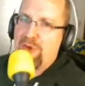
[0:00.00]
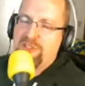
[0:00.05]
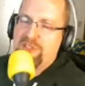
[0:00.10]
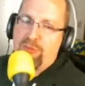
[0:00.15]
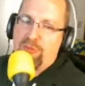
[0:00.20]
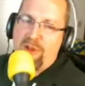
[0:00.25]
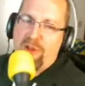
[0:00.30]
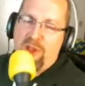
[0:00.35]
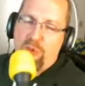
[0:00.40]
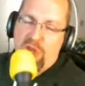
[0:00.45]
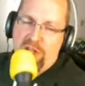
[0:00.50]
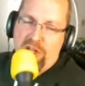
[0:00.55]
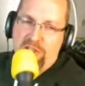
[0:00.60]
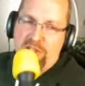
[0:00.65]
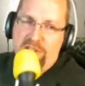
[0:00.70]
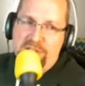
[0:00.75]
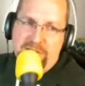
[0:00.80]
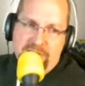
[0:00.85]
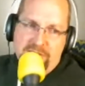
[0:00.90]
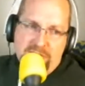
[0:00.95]
It's a great way to
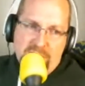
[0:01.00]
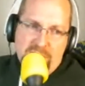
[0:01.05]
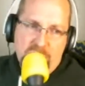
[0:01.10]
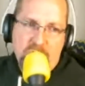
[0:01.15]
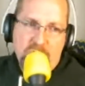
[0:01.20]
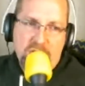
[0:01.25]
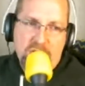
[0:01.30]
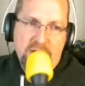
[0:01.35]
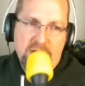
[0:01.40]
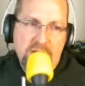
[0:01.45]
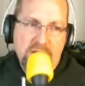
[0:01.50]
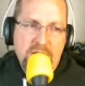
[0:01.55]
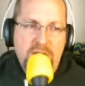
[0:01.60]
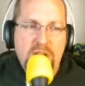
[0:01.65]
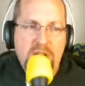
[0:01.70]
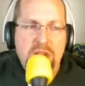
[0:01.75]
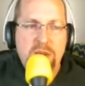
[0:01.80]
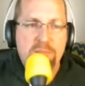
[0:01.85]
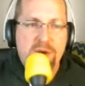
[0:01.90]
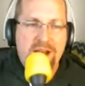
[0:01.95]
listen to uh,
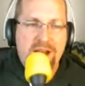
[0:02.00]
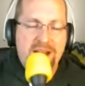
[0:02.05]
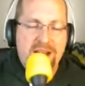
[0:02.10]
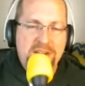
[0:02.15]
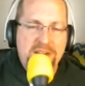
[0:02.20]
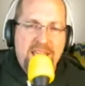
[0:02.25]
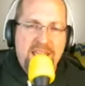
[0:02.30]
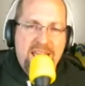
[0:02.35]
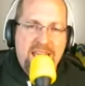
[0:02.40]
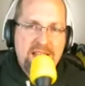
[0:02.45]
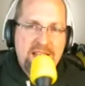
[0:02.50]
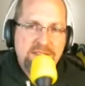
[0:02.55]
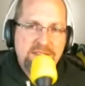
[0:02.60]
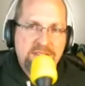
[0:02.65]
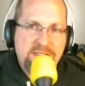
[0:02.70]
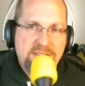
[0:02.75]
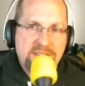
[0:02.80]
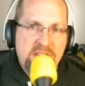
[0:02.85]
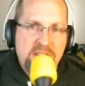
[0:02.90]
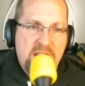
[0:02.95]

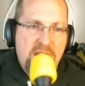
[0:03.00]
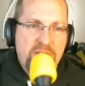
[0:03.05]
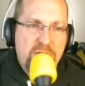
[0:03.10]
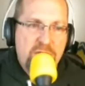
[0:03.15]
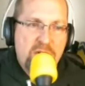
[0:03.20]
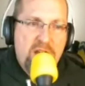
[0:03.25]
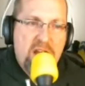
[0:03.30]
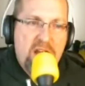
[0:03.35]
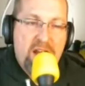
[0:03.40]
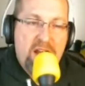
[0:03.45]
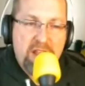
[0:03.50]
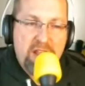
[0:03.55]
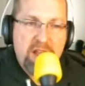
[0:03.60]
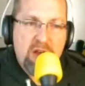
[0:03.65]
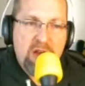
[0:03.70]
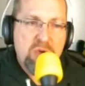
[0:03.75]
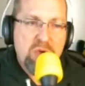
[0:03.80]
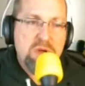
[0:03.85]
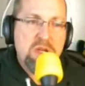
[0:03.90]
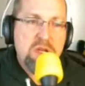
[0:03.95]
podcasts and other
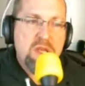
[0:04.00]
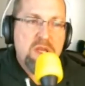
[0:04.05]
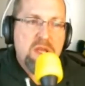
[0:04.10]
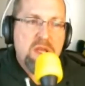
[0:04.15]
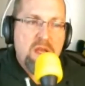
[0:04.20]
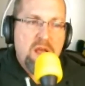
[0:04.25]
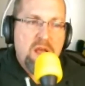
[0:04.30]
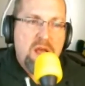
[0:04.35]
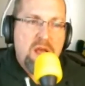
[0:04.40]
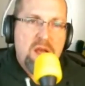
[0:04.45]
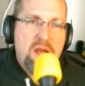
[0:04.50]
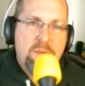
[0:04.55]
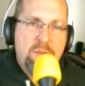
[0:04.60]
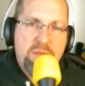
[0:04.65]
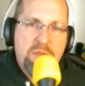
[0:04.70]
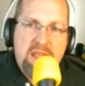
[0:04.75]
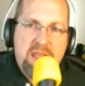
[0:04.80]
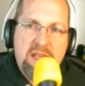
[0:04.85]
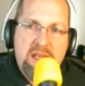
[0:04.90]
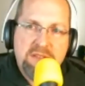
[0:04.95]
audio uh,
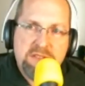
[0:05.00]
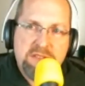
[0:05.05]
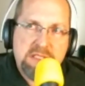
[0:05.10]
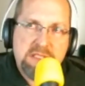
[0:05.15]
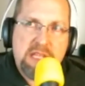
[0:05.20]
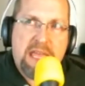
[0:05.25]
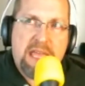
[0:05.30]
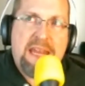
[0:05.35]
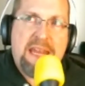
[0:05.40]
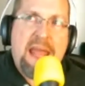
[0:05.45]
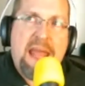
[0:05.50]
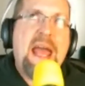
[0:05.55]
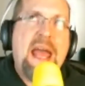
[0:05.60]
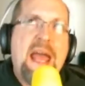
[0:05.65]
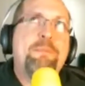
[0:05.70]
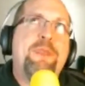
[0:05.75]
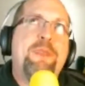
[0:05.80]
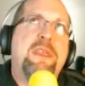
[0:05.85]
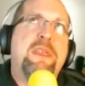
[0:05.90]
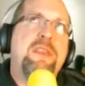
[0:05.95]
because it's like an
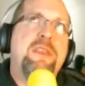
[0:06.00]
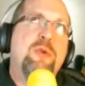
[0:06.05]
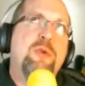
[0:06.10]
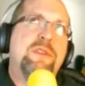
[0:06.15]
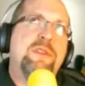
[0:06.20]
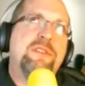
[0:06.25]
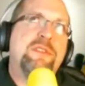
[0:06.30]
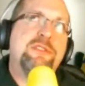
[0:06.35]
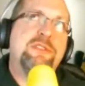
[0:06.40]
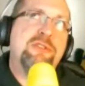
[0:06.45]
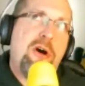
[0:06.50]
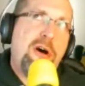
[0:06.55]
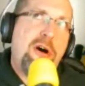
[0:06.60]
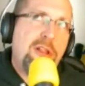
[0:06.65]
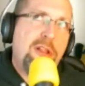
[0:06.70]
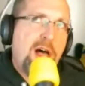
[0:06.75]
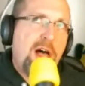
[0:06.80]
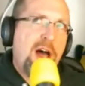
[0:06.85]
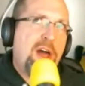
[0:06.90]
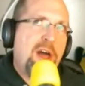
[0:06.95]
app that you
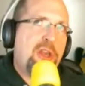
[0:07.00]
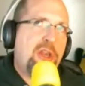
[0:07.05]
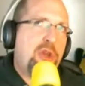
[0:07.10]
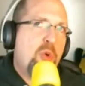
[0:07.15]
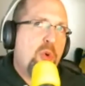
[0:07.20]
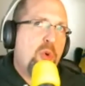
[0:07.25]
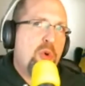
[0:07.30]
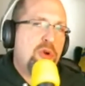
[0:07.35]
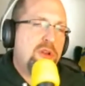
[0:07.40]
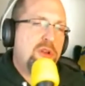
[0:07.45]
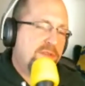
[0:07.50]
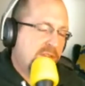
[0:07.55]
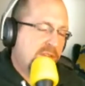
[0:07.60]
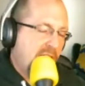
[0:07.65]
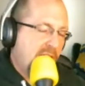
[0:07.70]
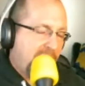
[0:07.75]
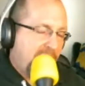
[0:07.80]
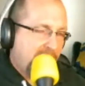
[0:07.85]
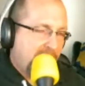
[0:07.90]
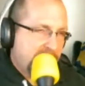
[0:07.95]
install on your
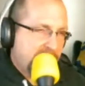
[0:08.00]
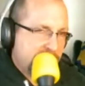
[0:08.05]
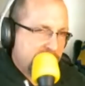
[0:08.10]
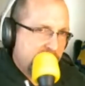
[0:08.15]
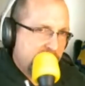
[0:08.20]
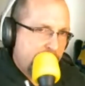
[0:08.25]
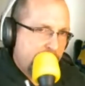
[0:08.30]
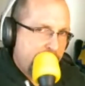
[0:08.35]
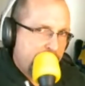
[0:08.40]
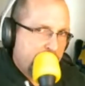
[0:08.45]
device,